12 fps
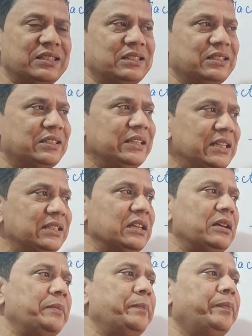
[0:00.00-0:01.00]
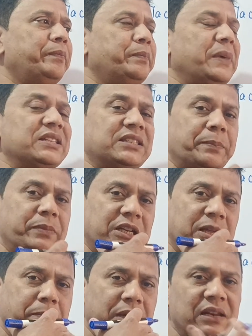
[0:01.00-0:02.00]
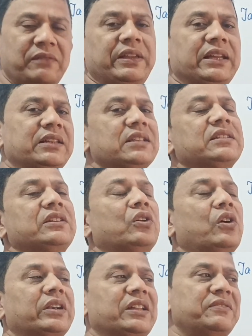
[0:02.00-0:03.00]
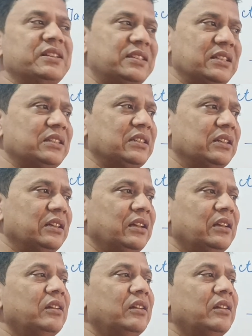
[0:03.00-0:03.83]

sees a perceptible weakness in Octavius's